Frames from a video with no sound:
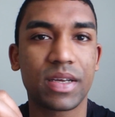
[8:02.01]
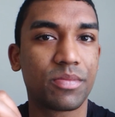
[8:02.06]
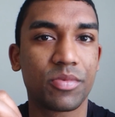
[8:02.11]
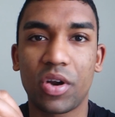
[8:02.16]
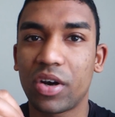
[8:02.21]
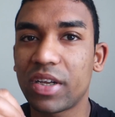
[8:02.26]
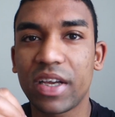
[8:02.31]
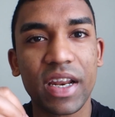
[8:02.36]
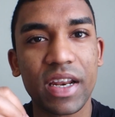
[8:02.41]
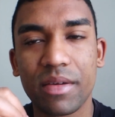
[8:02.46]
I'm
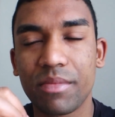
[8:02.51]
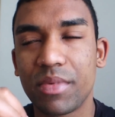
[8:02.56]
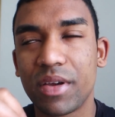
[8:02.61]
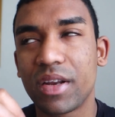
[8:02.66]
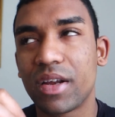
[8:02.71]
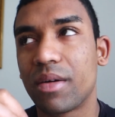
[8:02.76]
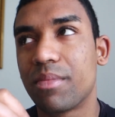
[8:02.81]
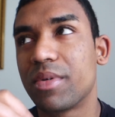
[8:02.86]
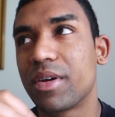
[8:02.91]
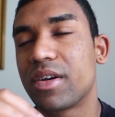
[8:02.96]
not getting
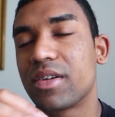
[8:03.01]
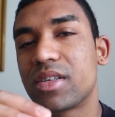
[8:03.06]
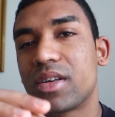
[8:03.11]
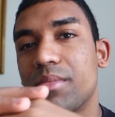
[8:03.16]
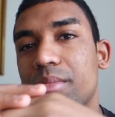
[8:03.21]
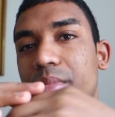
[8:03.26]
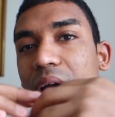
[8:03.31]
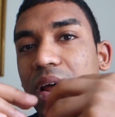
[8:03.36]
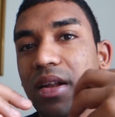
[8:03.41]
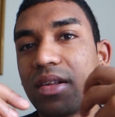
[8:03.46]
beat up, because
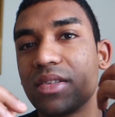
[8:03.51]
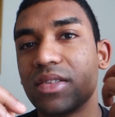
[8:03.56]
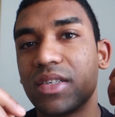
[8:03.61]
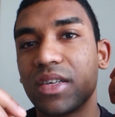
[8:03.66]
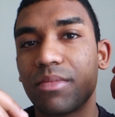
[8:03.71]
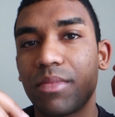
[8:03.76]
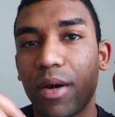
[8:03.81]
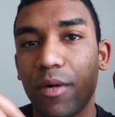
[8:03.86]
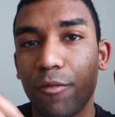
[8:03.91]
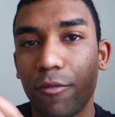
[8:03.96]
I'm
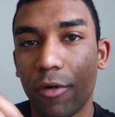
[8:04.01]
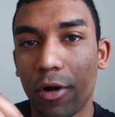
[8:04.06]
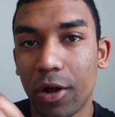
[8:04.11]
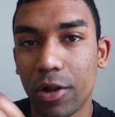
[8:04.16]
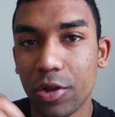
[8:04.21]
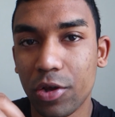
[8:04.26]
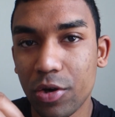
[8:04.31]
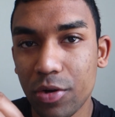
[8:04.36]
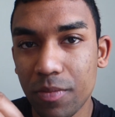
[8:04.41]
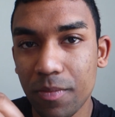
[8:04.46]
balancing my
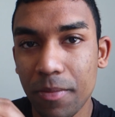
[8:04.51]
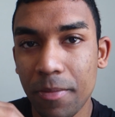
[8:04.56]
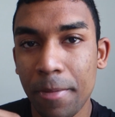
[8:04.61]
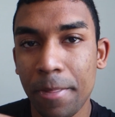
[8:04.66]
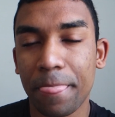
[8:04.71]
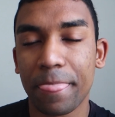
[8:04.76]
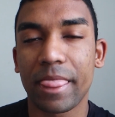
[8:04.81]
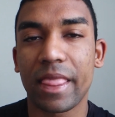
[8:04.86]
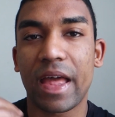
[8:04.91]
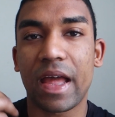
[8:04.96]
volume
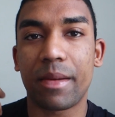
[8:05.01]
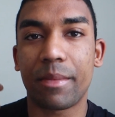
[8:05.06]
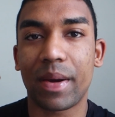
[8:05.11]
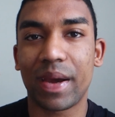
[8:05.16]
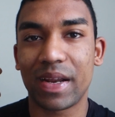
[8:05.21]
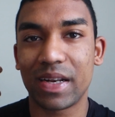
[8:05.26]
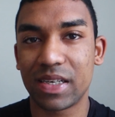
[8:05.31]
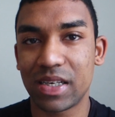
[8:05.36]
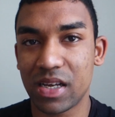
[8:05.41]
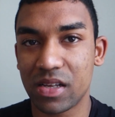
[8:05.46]
and my
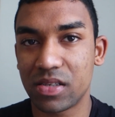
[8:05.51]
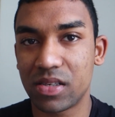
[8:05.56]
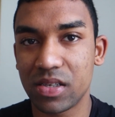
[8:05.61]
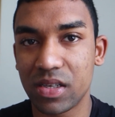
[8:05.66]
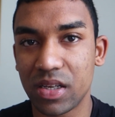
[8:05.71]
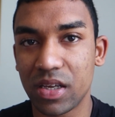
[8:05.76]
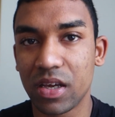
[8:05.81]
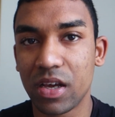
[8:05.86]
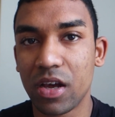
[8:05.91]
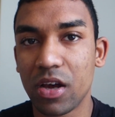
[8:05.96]

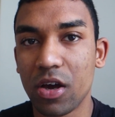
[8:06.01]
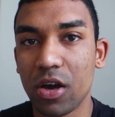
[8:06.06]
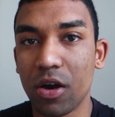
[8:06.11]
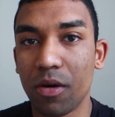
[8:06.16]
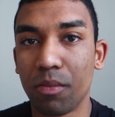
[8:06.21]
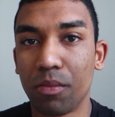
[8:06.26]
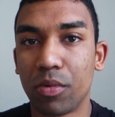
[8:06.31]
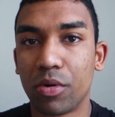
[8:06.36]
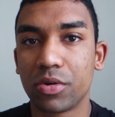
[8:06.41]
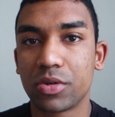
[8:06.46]
intensity.
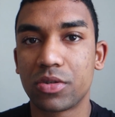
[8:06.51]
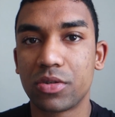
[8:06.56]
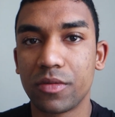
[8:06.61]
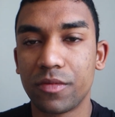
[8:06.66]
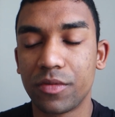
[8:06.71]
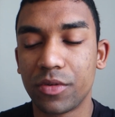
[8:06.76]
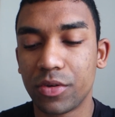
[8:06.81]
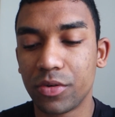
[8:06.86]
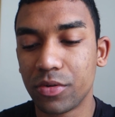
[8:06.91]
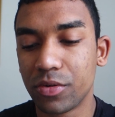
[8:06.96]
Most
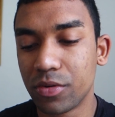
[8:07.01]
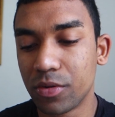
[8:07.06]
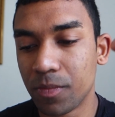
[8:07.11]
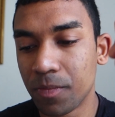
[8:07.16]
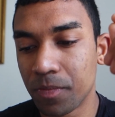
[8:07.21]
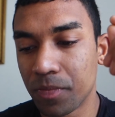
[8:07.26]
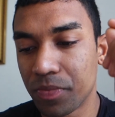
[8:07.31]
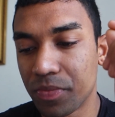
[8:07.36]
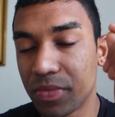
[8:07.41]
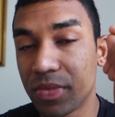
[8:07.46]
of you
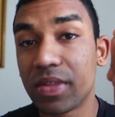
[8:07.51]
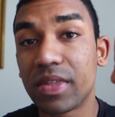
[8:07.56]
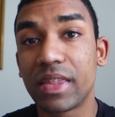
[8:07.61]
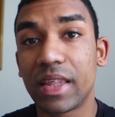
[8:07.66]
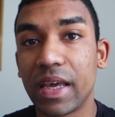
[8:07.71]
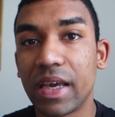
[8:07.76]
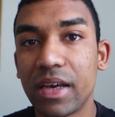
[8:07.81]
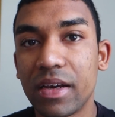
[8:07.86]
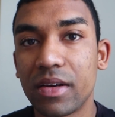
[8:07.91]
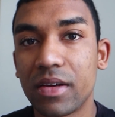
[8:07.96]

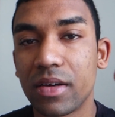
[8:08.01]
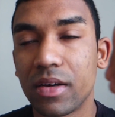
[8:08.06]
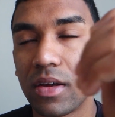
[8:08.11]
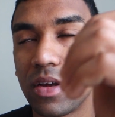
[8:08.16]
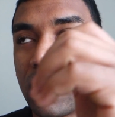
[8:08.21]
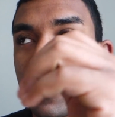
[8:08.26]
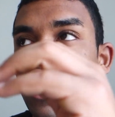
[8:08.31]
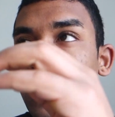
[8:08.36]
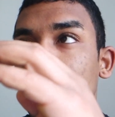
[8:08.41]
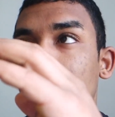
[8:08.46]
think
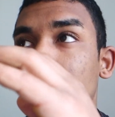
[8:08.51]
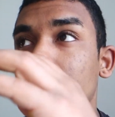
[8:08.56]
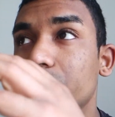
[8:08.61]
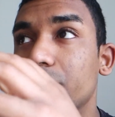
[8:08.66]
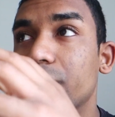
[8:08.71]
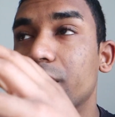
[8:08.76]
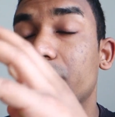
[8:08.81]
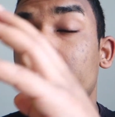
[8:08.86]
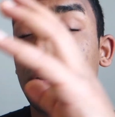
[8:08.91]
doing